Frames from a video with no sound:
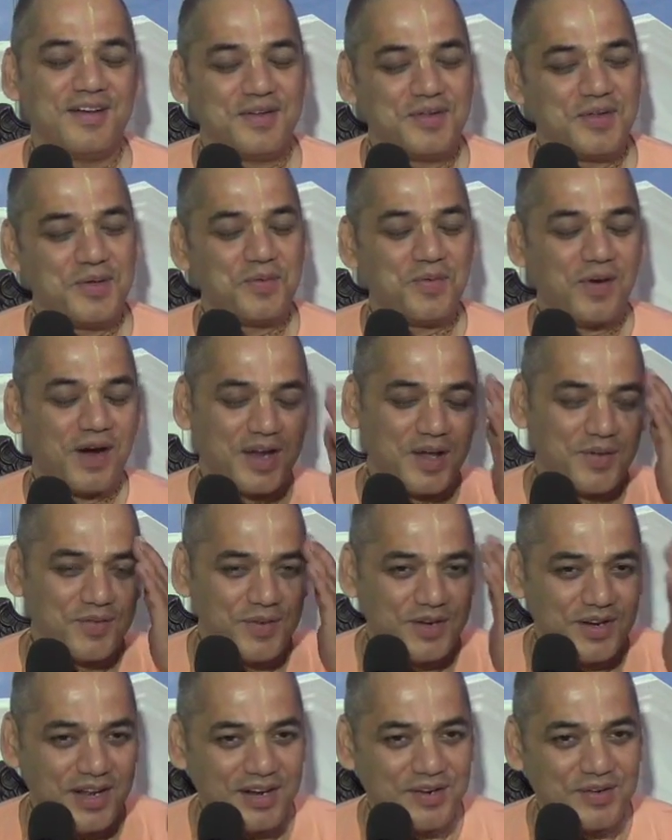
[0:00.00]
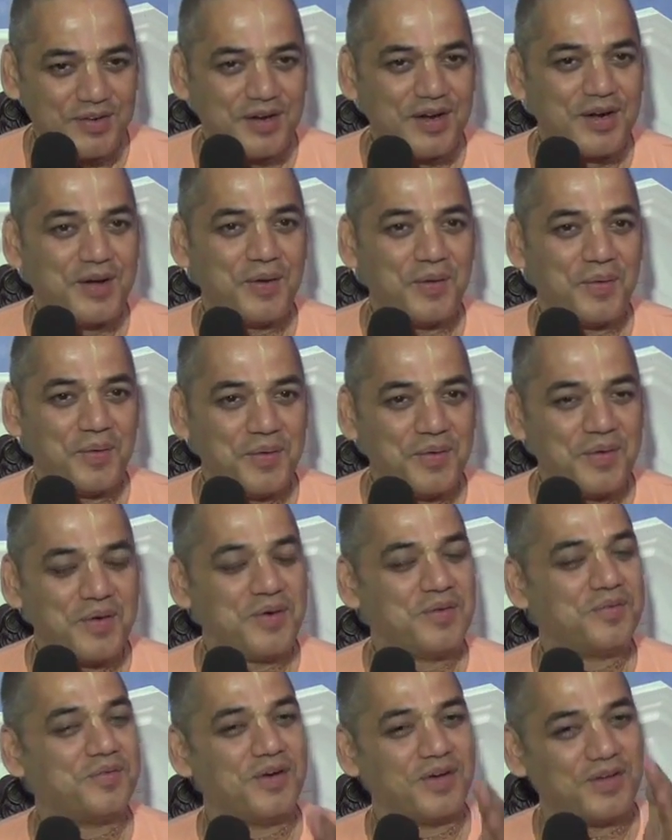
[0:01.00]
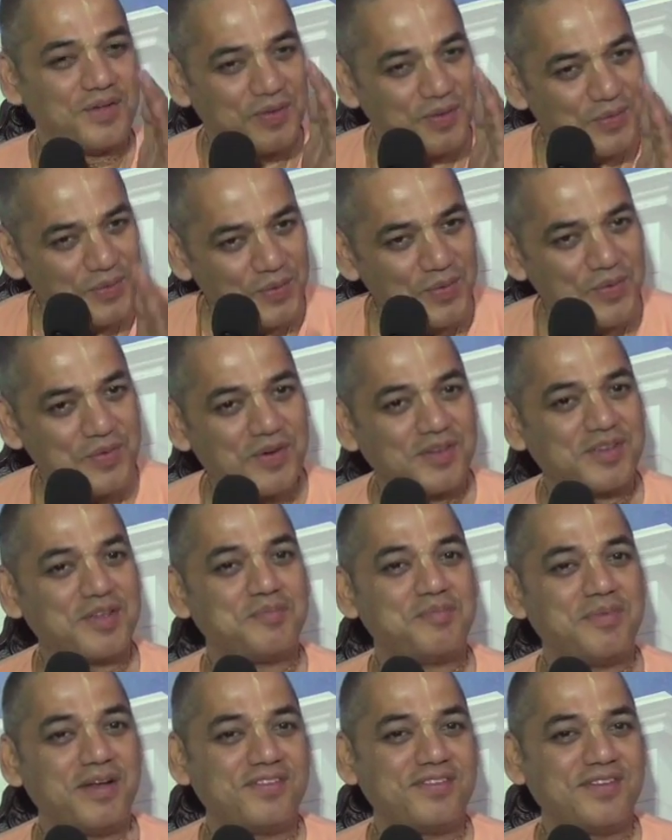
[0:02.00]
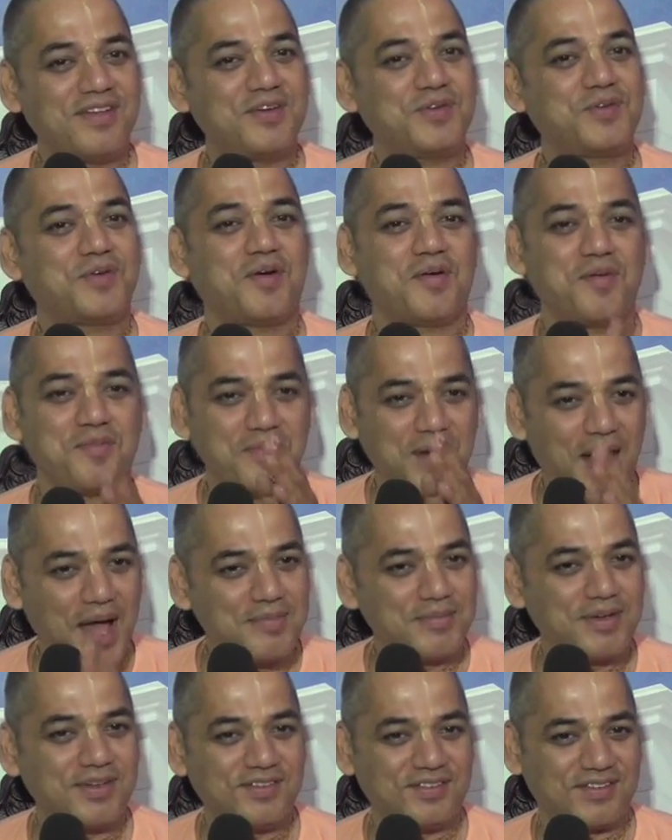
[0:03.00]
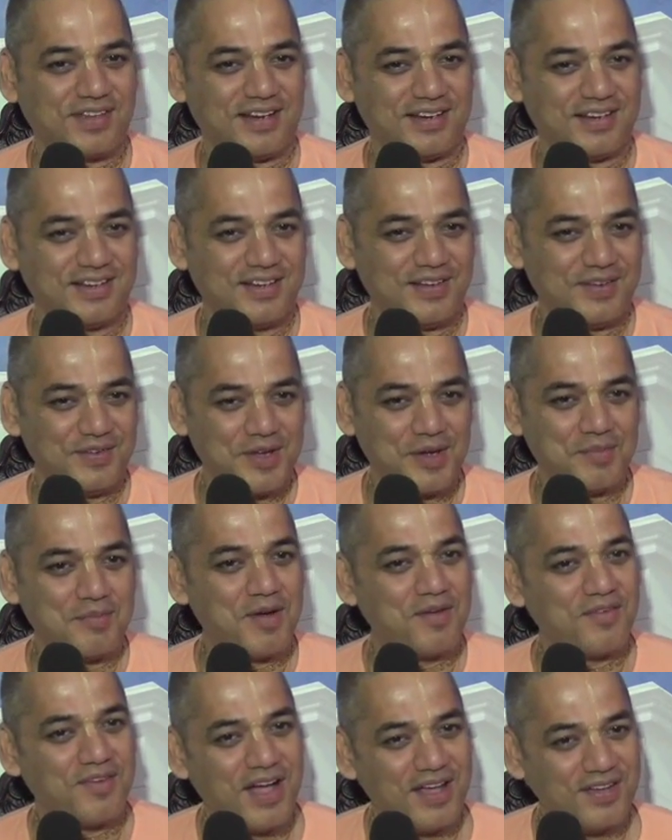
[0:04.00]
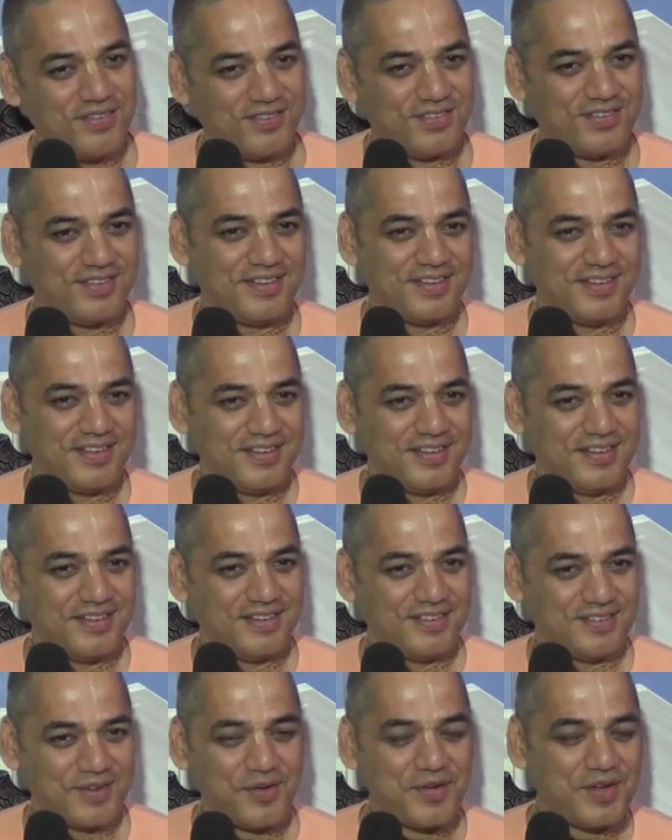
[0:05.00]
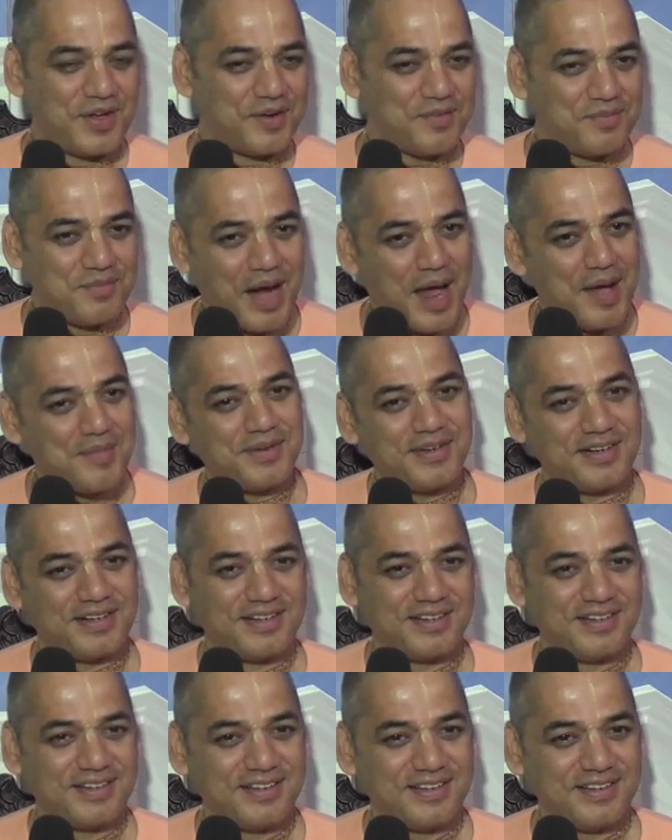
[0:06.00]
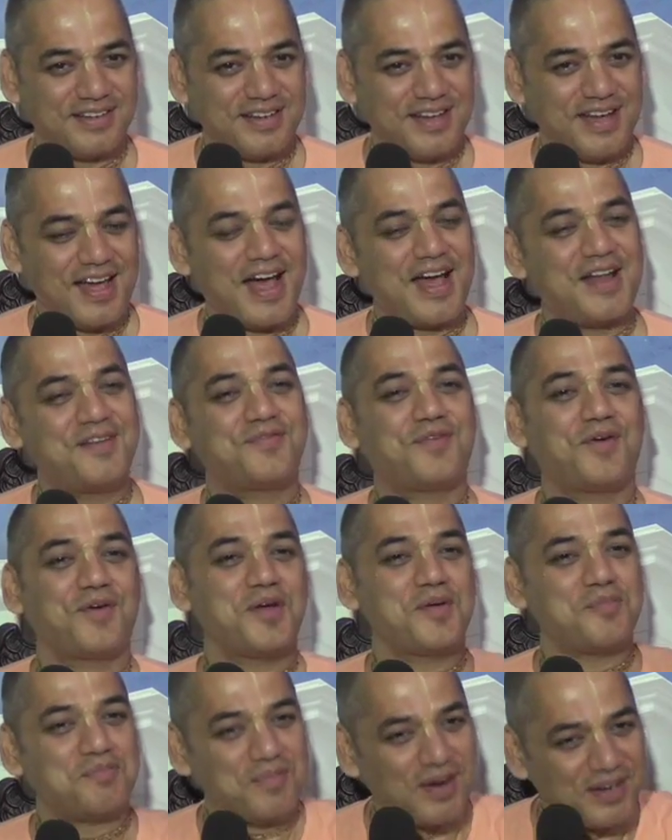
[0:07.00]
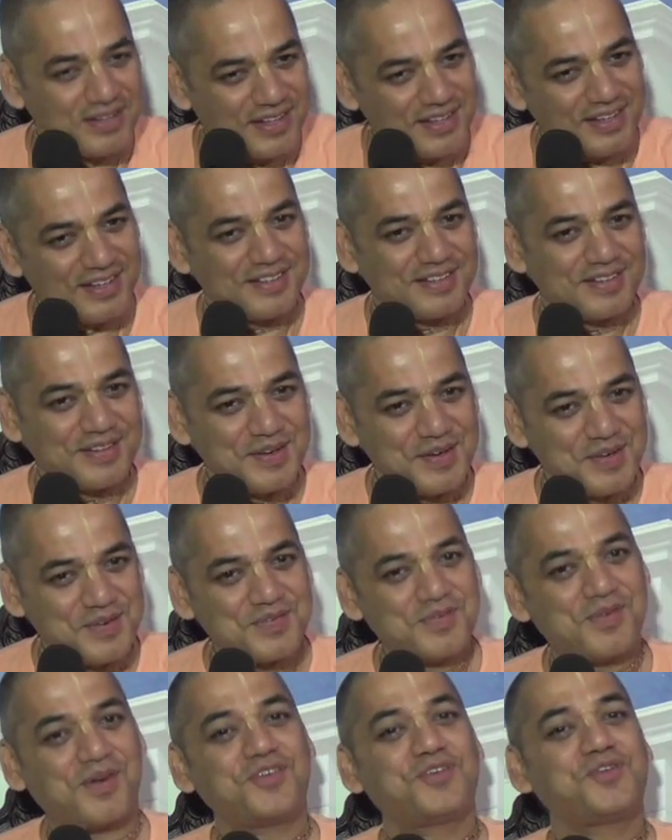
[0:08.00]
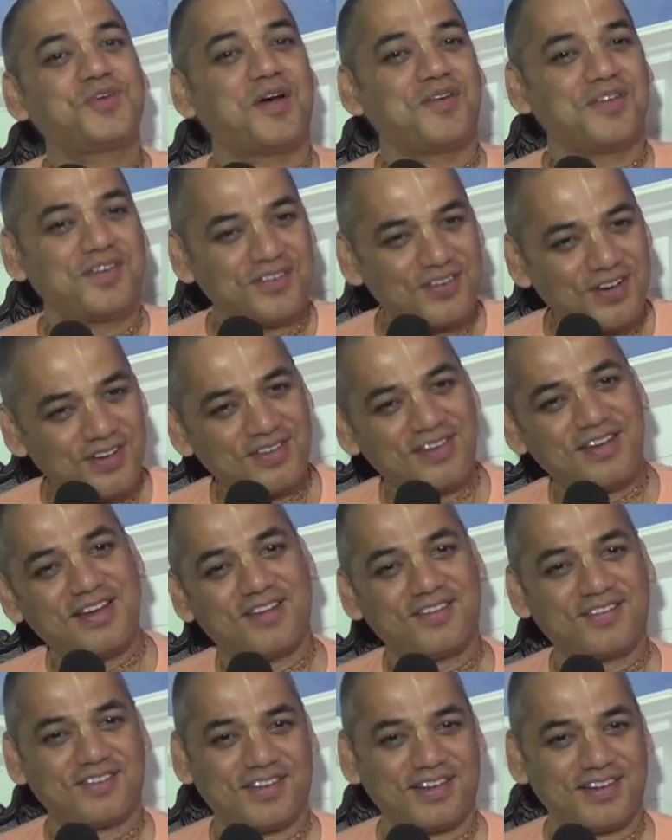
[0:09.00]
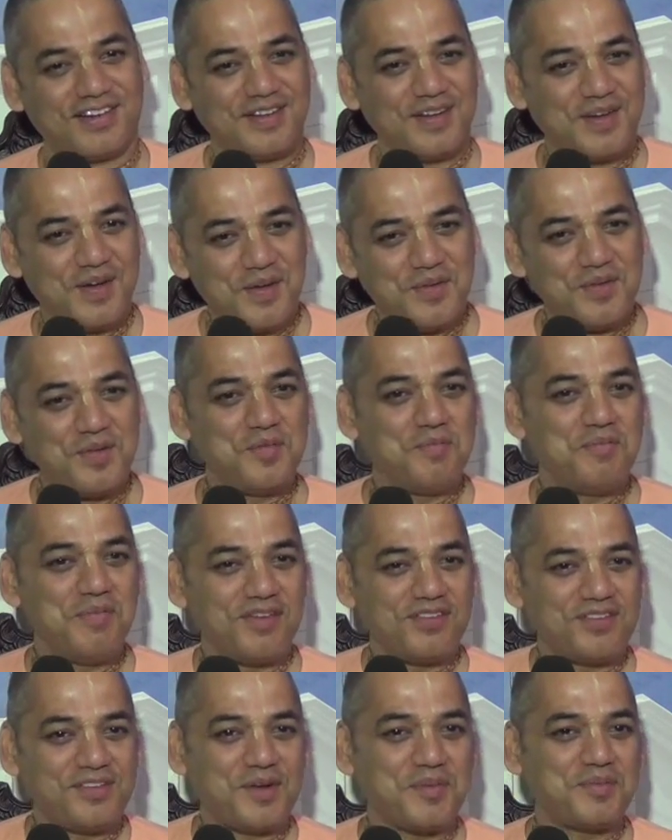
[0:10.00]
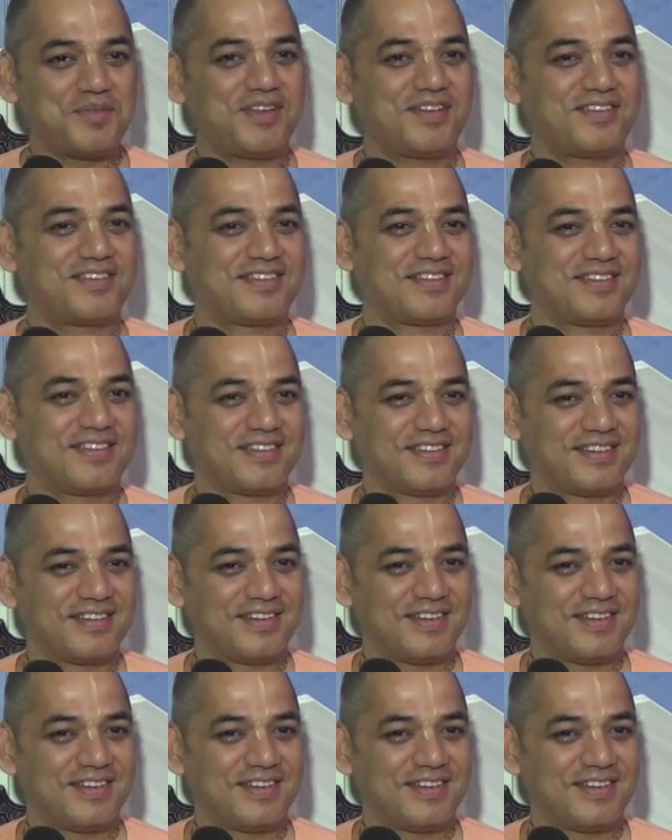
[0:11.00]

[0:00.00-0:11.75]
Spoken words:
So what have you done? You didn't know. For you was a blessing to have a Brahmin son. You are my wife. Now you are a Brahmin. And for your mother was to have a Kshatriya son. You mixed up this.